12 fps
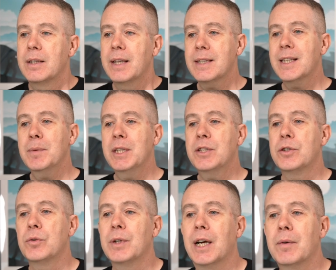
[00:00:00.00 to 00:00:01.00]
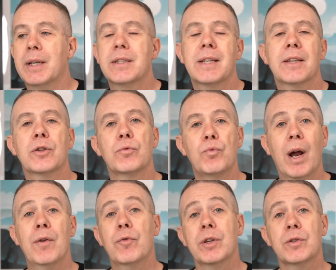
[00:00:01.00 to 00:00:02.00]
Next thing we need to do now is set the
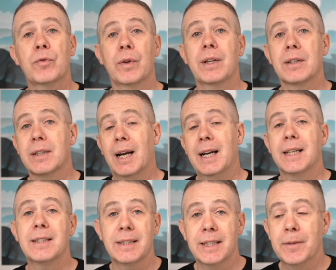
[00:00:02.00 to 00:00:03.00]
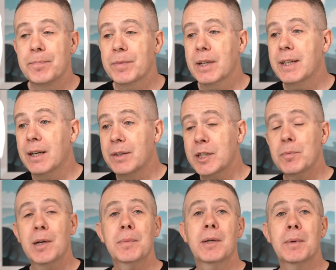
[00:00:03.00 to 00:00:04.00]
reference field ID. Now, this
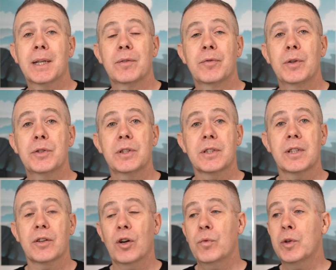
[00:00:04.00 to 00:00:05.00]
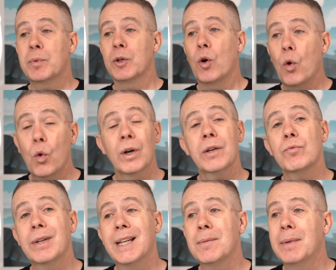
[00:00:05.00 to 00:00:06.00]
might be a bit confusing to start off with, but all it
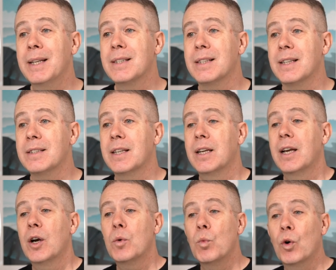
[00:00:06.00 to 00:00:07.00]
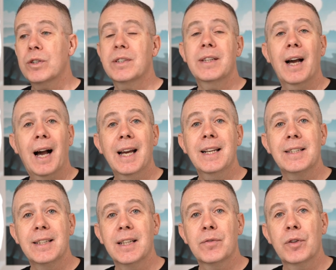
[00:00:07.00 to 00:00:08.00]
really means is what's the
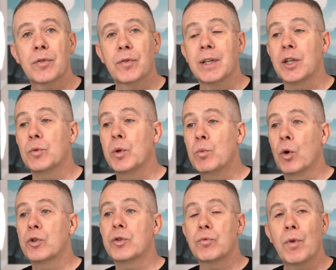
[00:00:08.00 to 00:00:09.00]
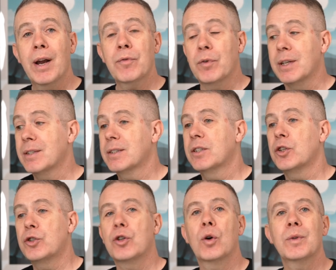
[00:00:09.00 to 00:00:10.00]
ID of the field we want to reference to
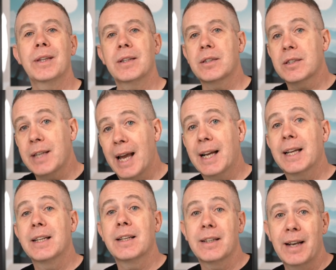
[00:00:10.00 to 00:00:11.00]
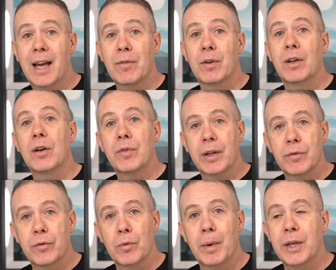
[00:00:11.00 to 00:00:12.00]
show the second level of
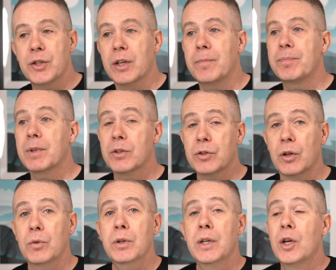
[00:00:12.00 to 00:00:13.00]
information. So